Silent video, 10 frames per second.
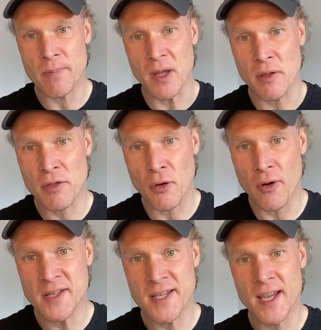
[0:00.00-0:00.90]
the
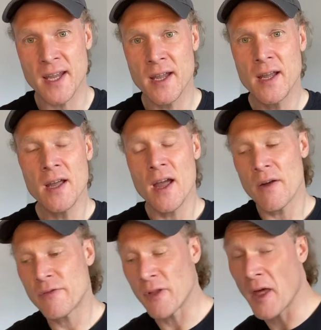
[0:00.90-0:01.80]
authority
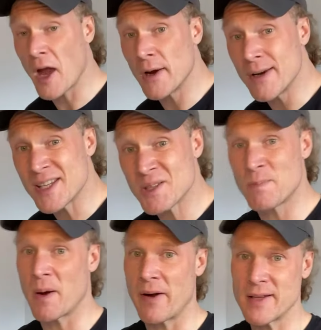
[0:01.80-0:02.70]
for the Holy
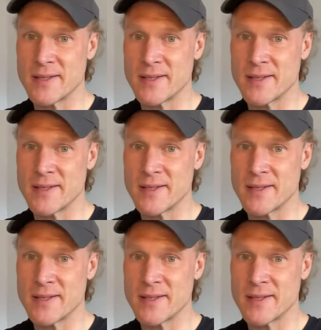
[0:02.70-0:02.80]
Spirit to